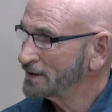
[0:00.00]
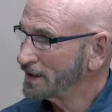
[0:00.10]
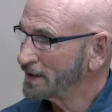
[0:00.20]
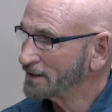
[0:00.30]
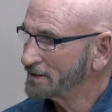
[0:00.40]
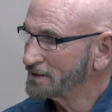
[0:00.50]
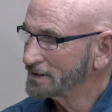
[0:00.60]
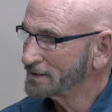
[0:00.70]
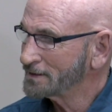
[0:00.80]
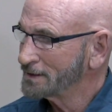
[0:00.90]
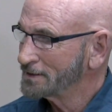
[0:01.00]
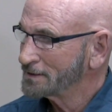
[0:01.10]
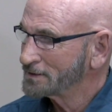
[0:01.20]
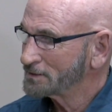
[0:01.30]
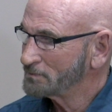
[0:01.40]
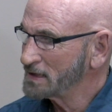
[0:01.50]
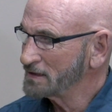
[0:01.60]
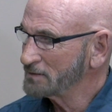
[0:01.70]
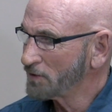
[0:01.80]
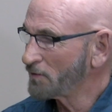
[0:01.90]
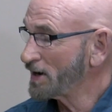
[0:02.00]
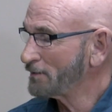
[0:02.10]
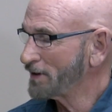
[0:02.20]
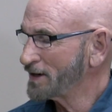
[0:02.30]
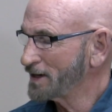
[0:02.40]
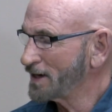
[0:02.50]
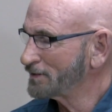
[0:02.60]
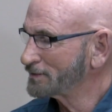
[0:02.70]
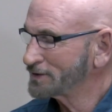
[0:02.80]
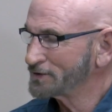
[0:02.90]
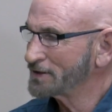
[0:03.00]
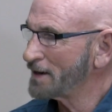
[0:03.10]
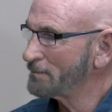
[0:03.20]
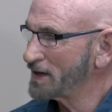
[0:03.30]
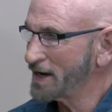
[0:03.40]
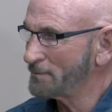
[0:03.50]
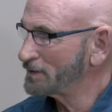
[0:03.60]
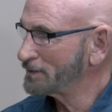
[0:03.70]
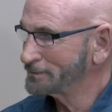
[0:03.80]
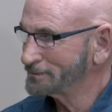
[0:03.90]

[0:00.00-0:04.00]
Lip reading: and to be where we're at right now, could not be happier.